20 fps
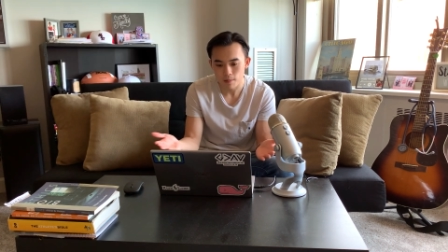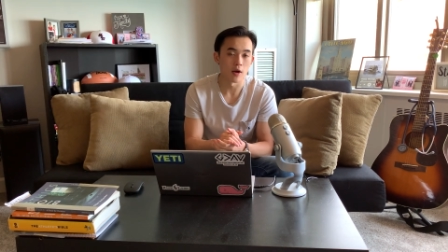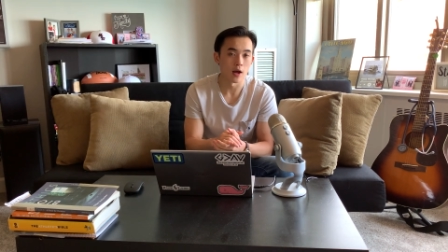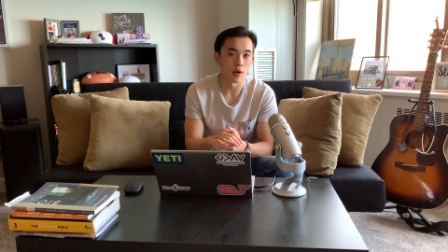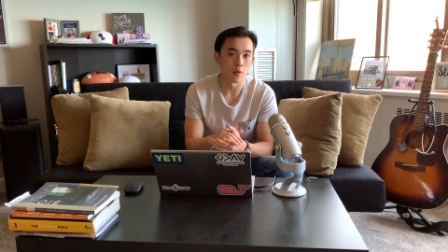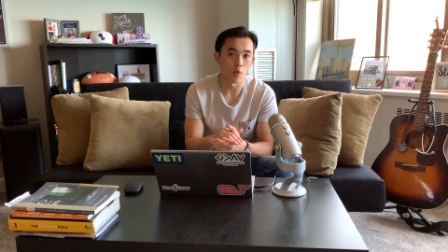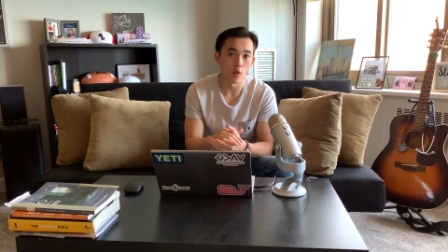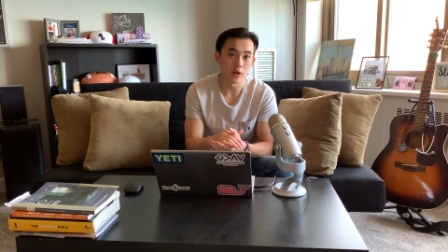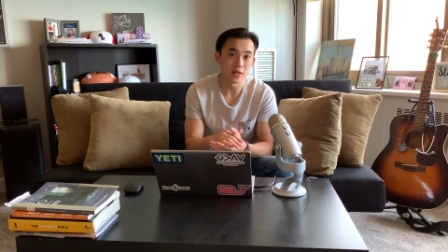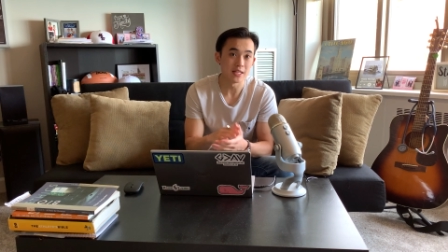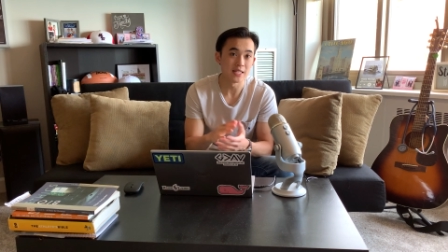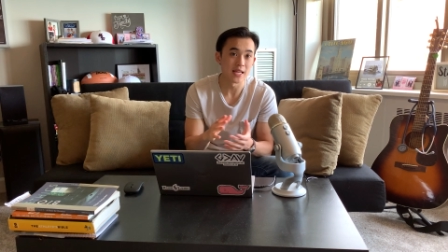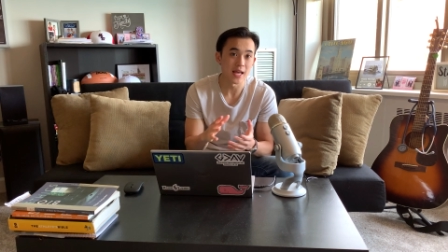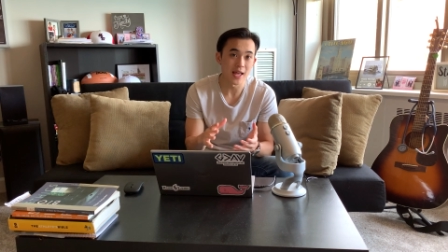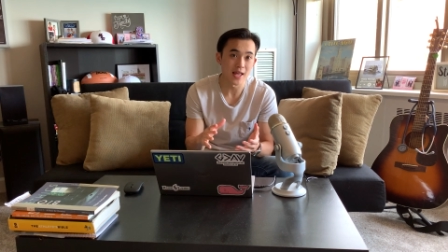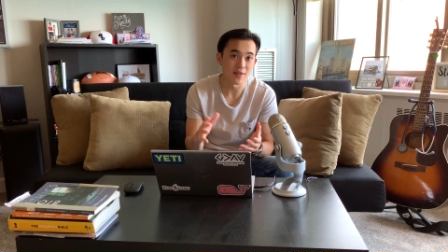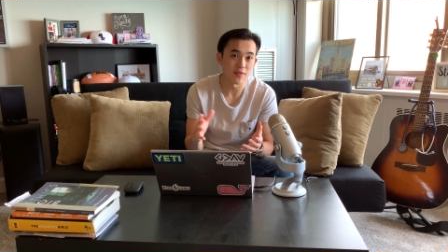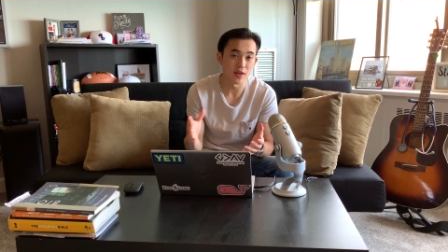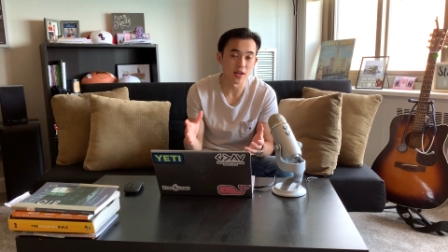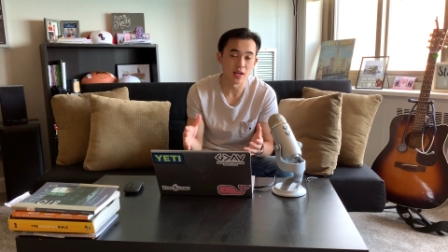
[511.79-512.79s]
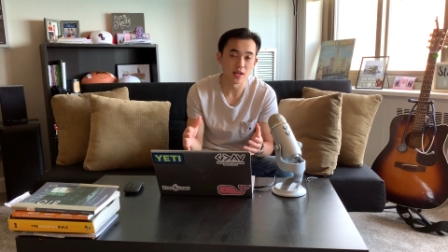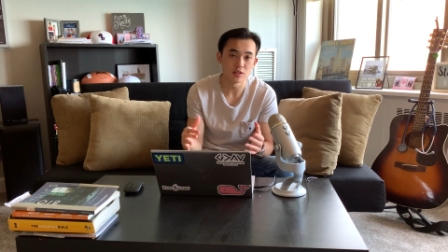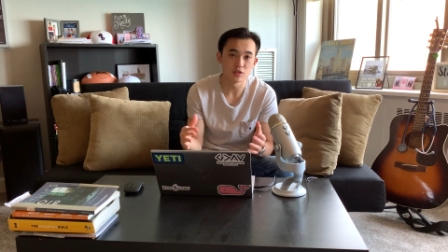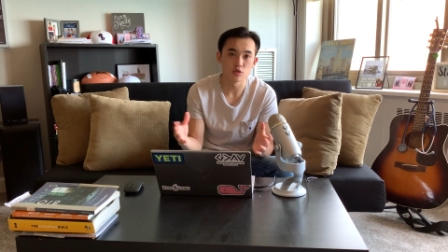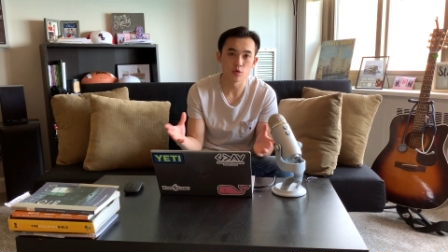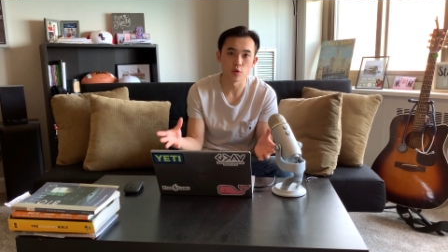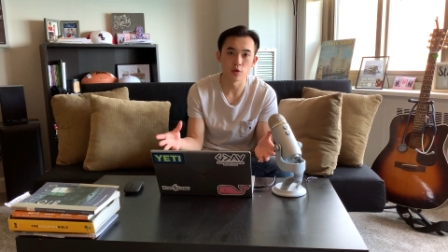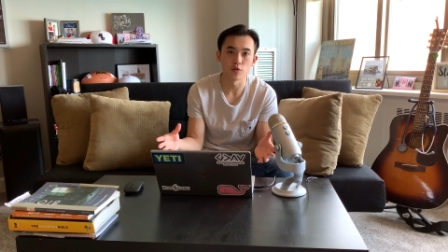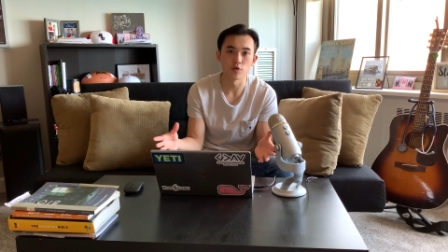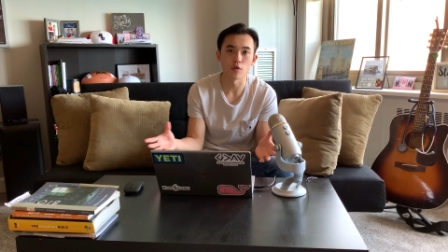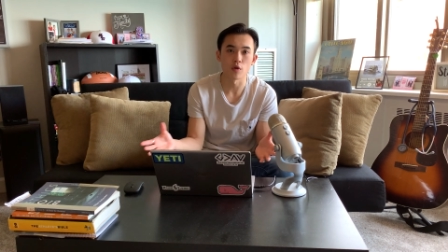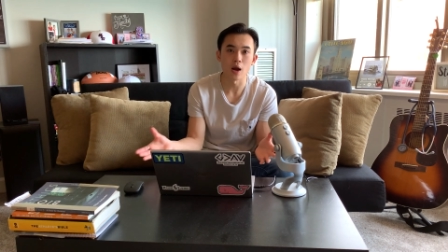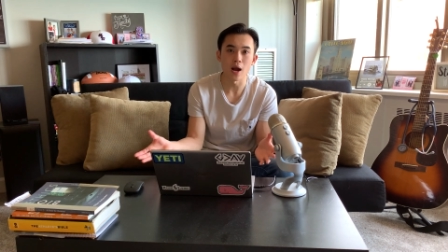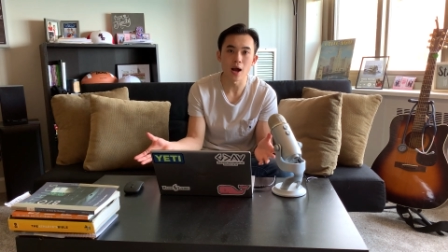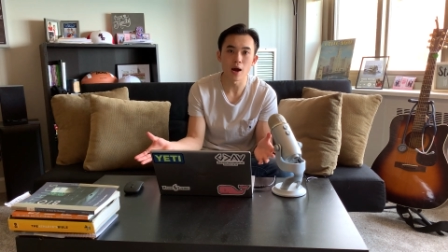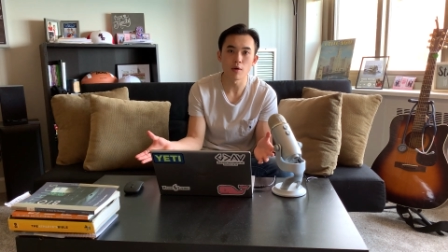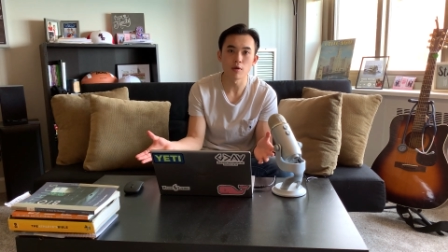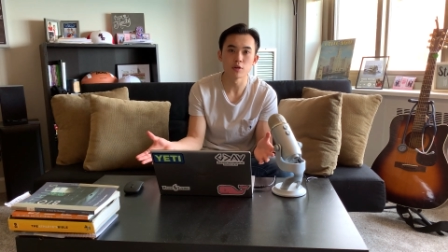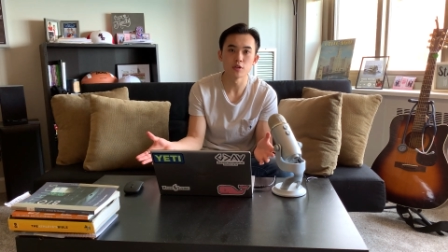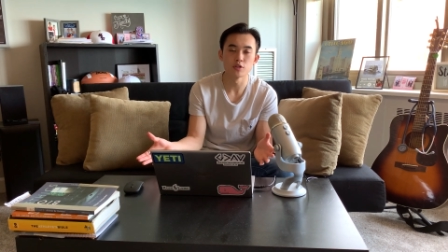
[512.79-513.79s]
At one day of age, 24
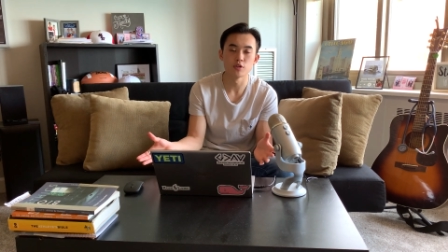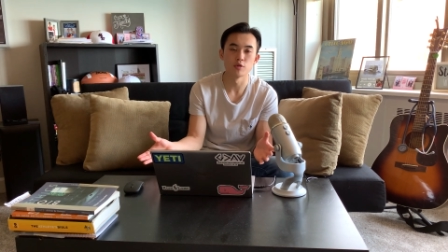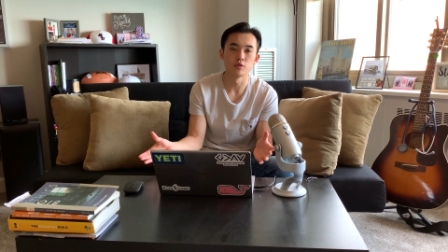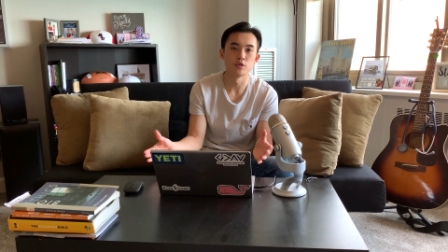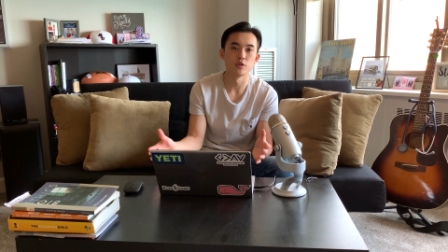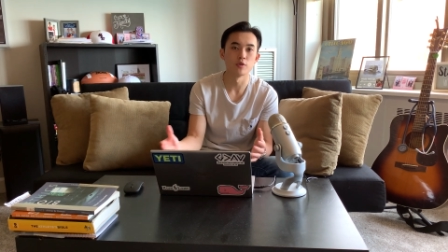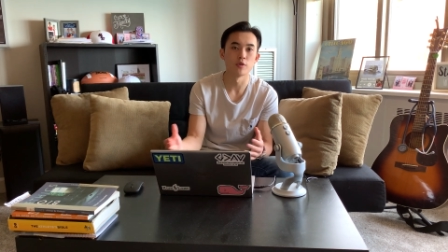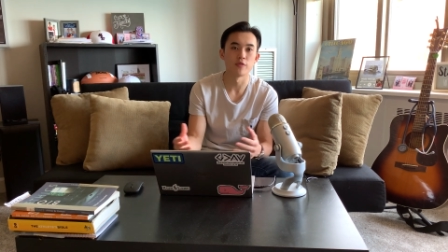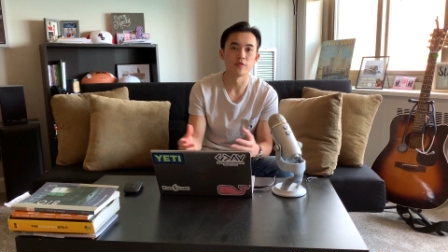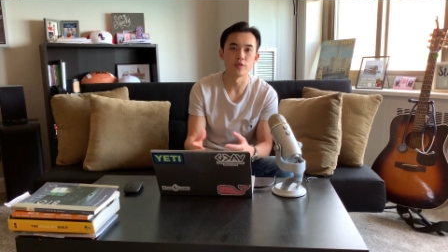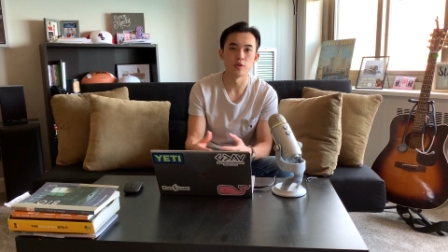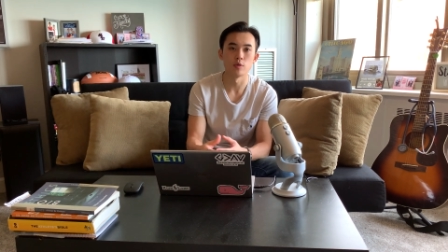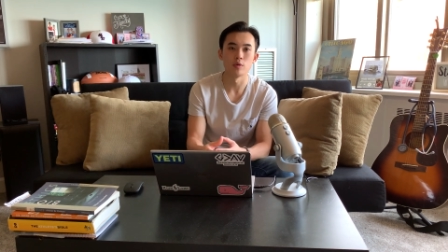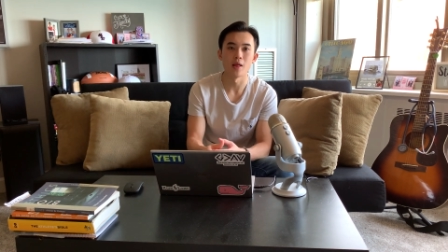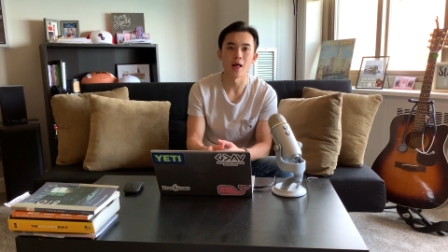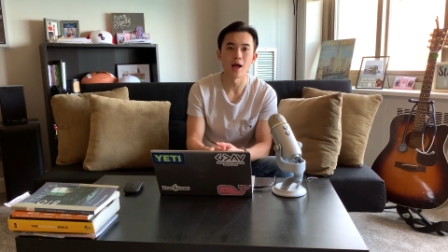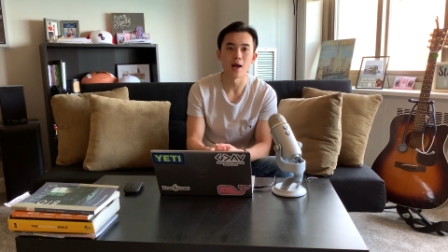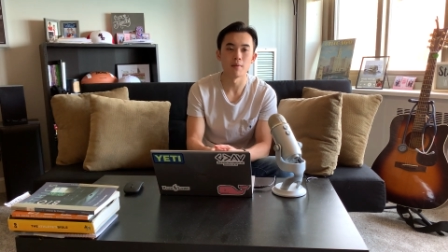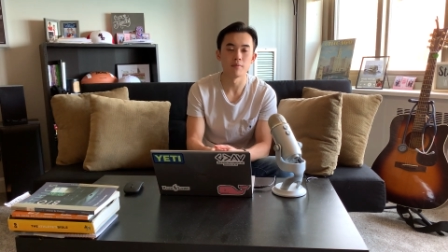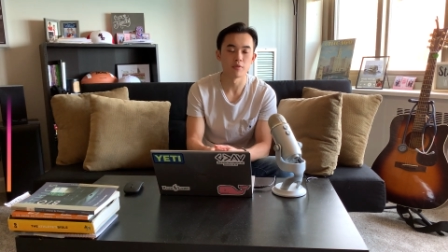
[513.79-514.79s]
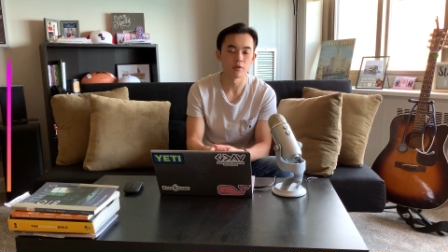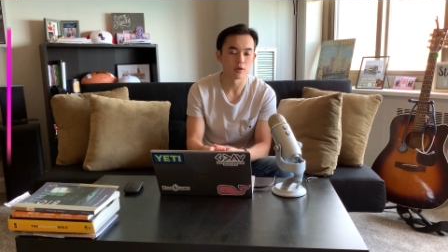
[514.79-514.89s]
hours, you'll do a few labs.